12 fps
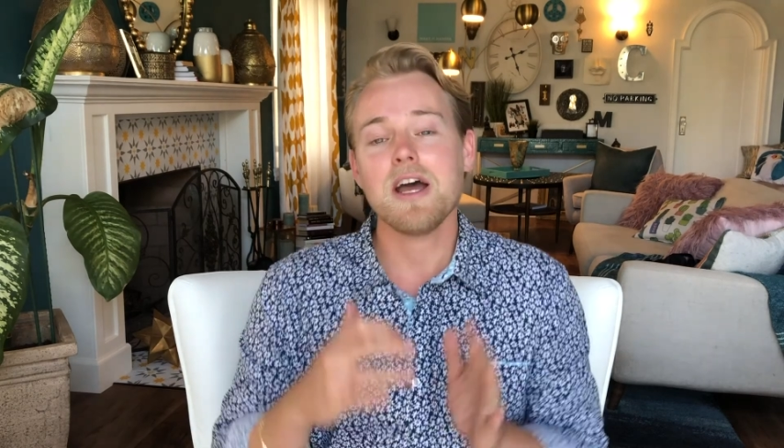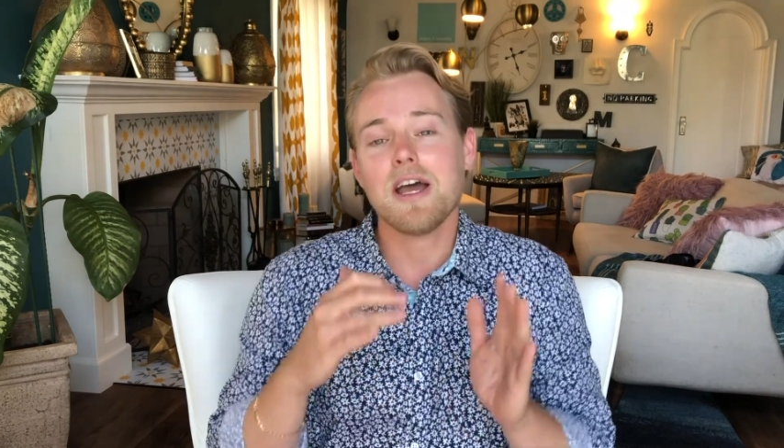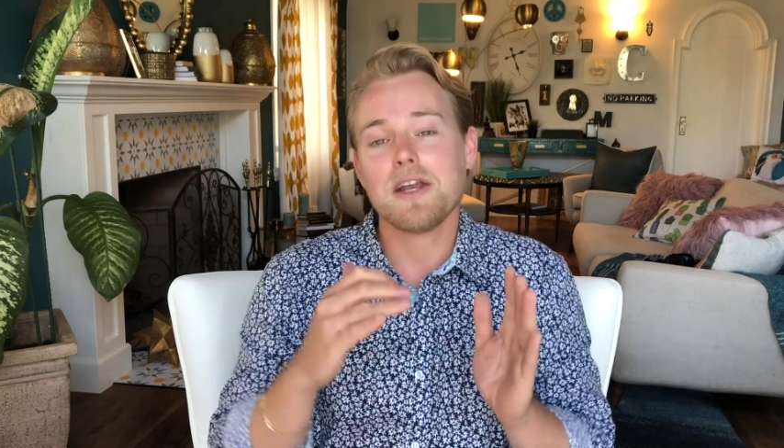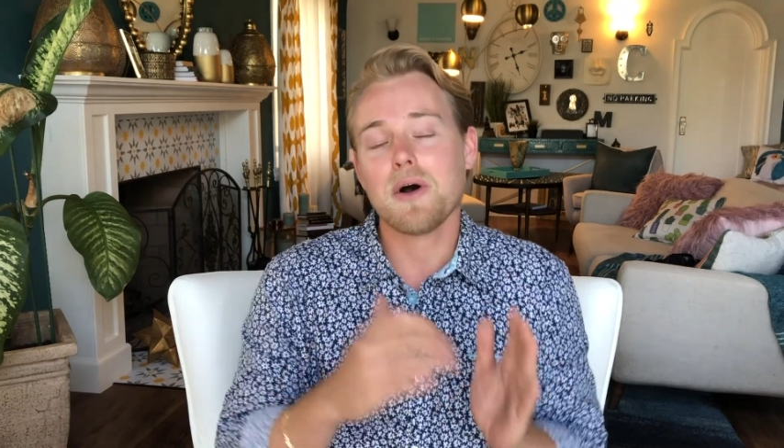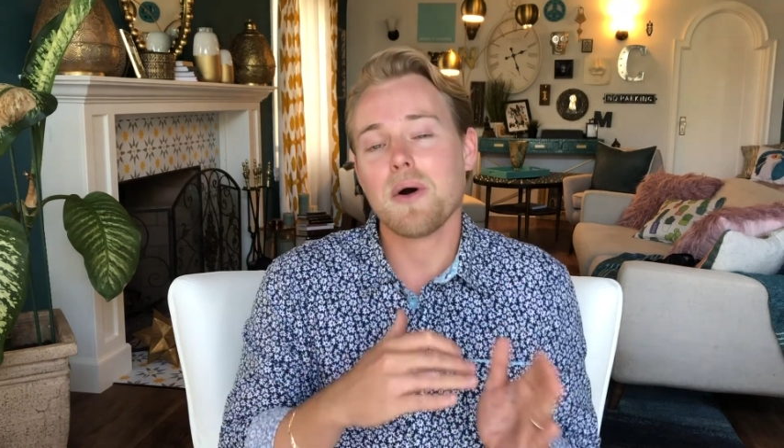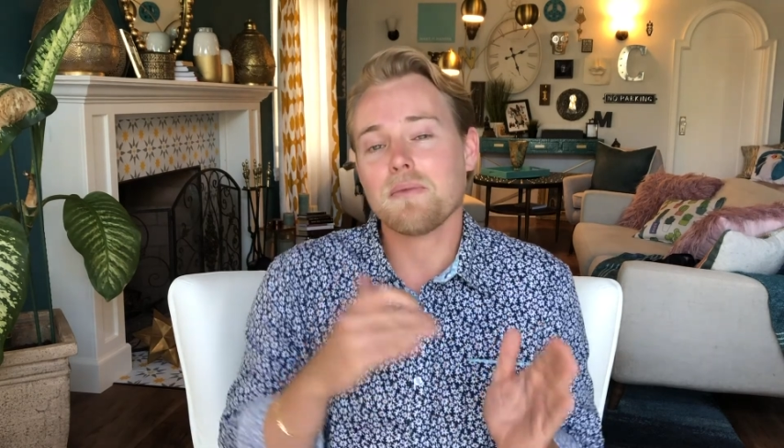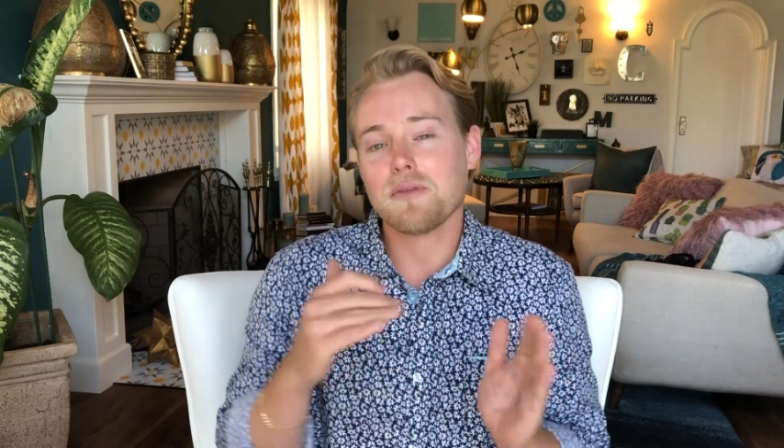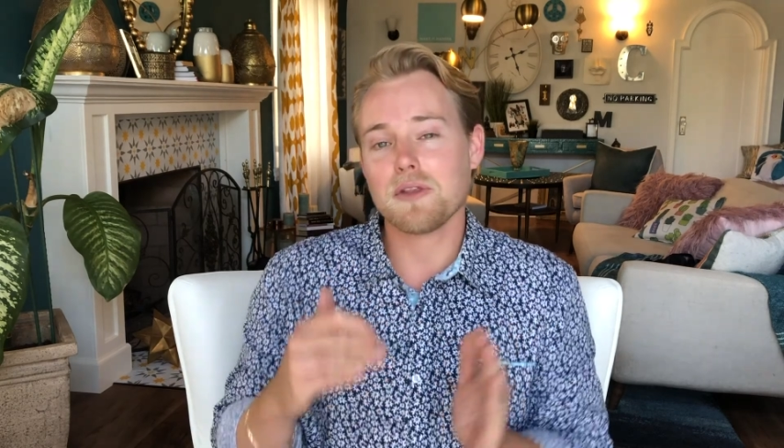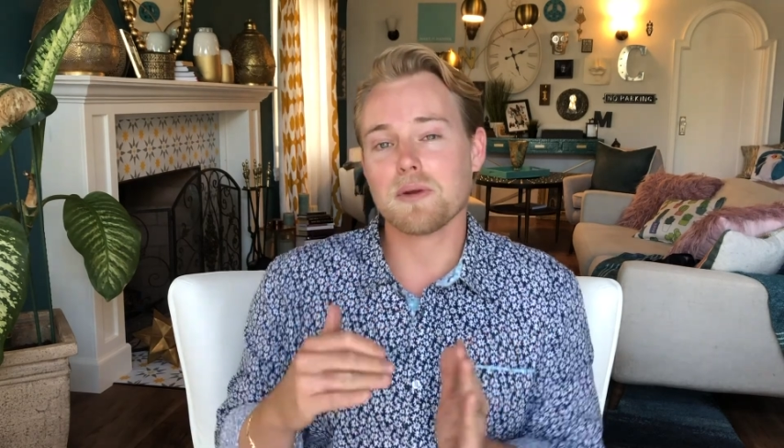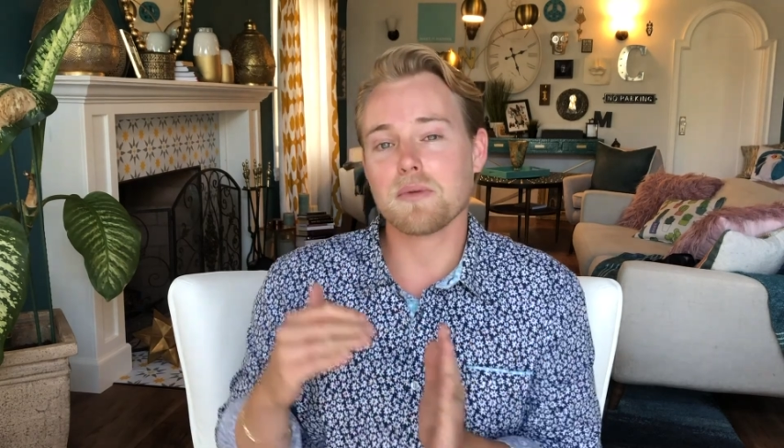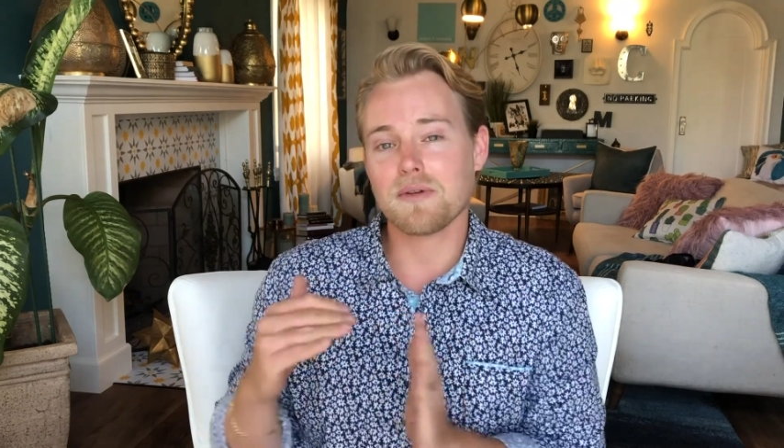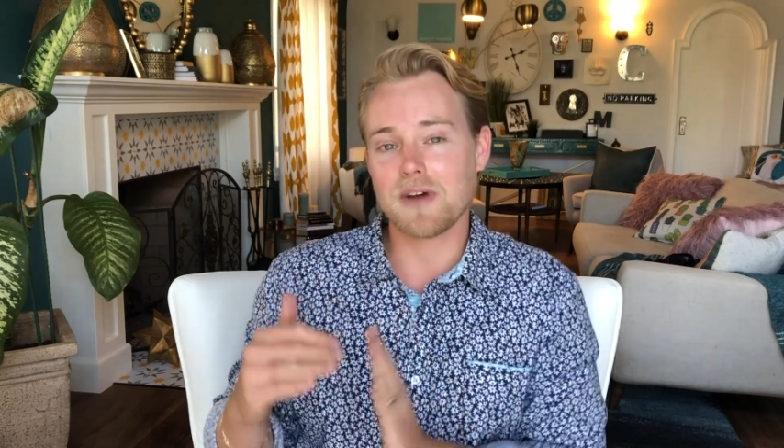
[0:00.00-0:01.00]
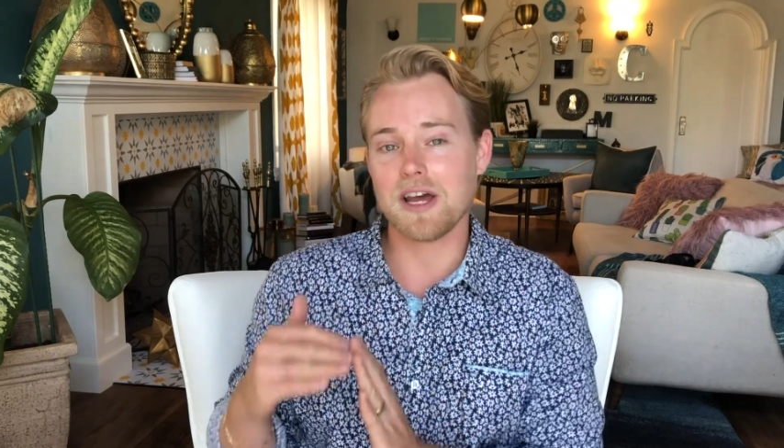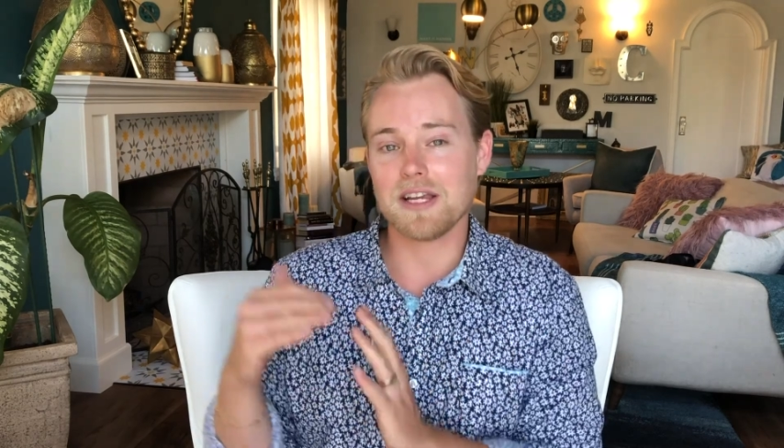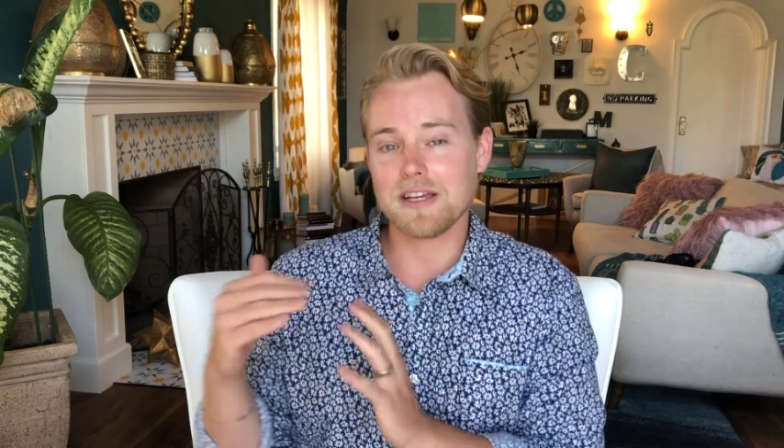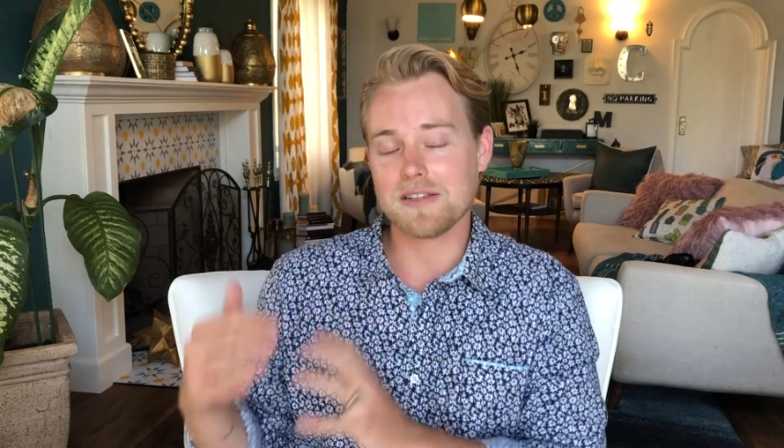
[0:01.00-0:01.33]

and hopefully they're providing